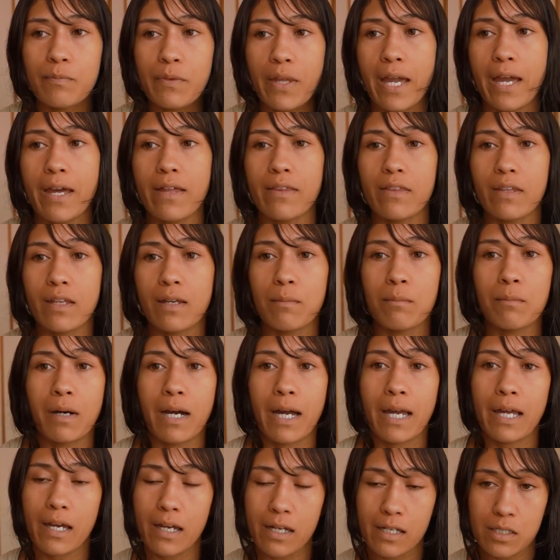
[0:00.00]
And then
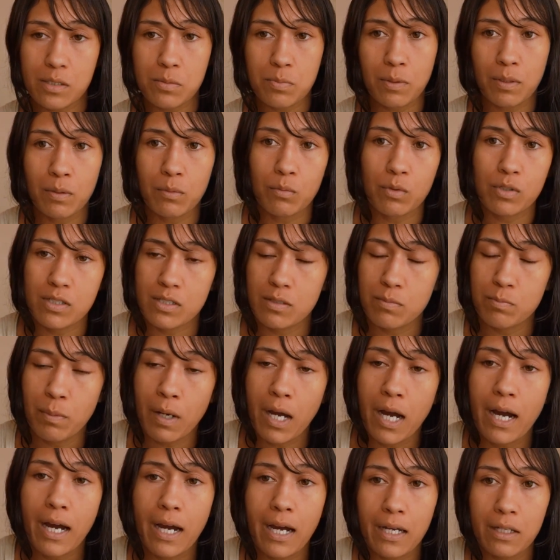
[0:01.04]
my husband was
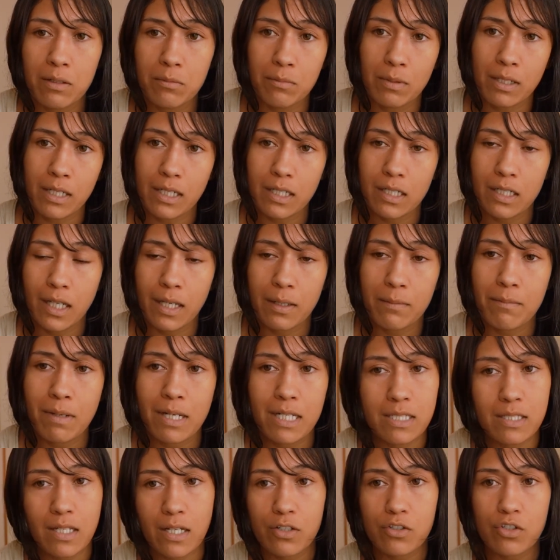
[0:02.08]
behind me, like
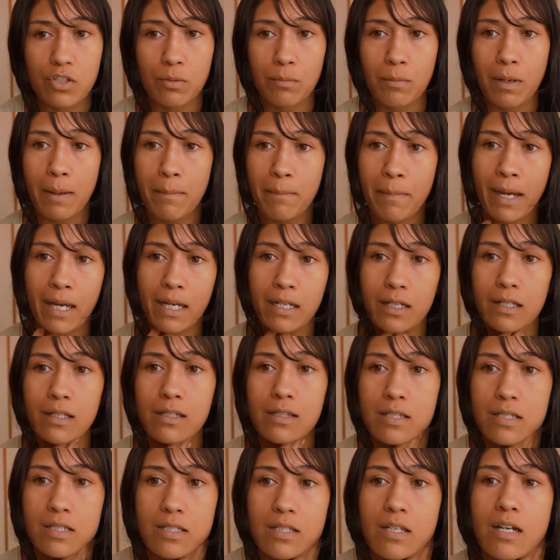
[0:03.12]
massaging my back
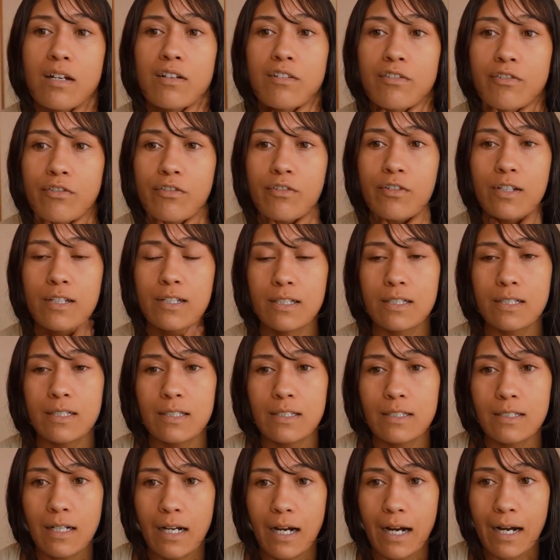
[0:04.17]
and stuff.
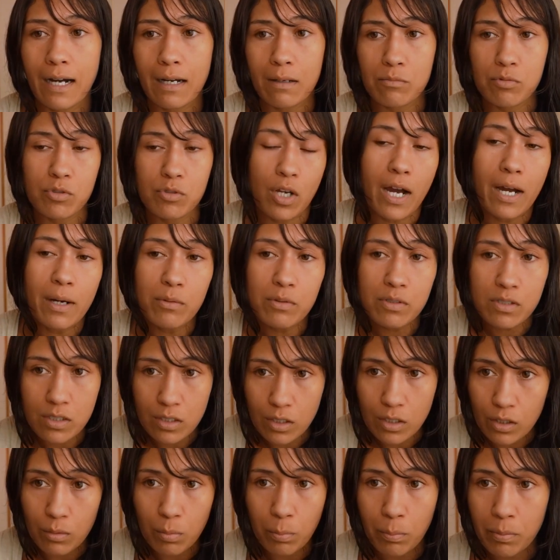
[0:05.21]
So I was in a
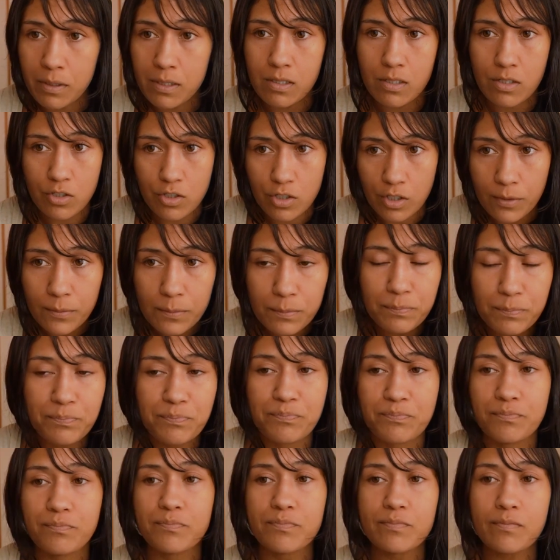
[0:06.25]
good position.
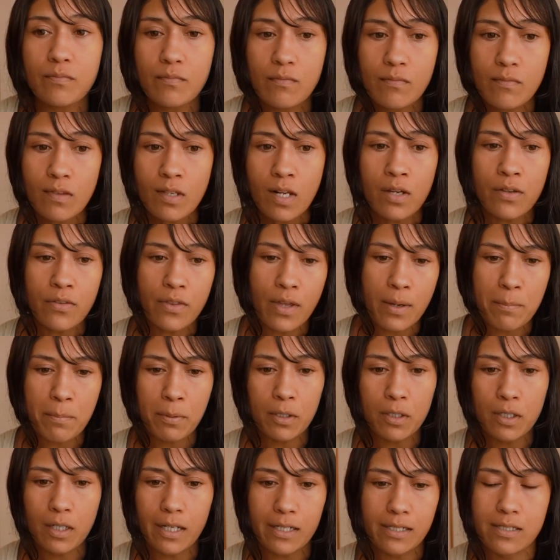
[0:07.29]
They
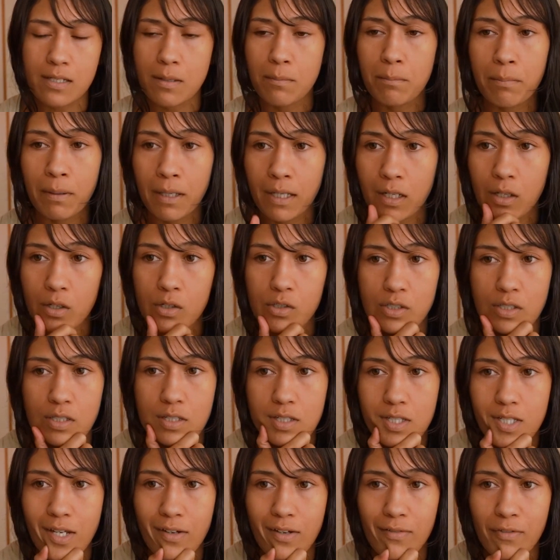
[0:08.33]
put like some pillows and
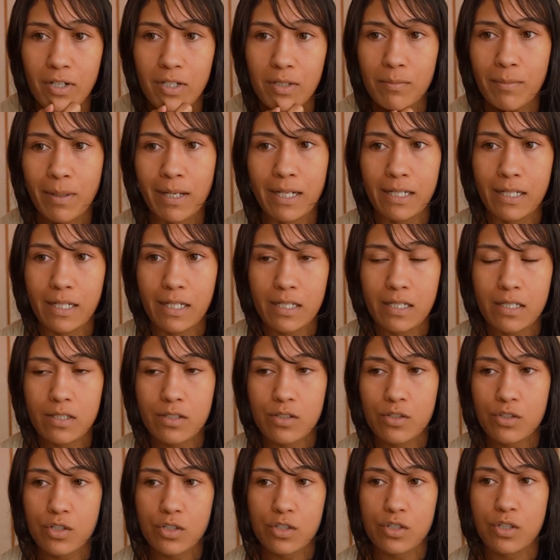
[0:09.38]
stuff under my
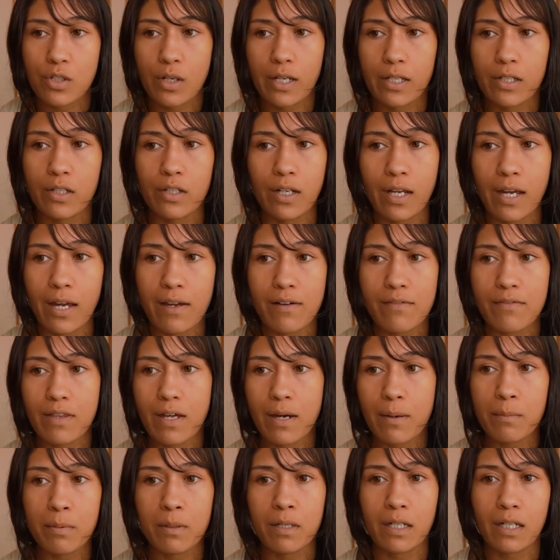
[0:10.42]
knees just so I could have
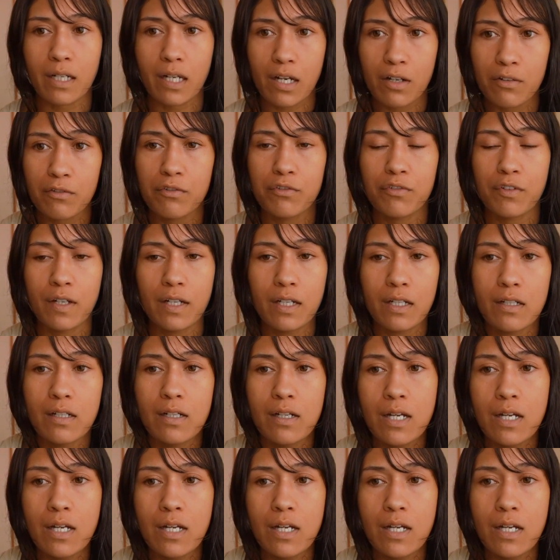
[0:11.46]
that bit of comfort.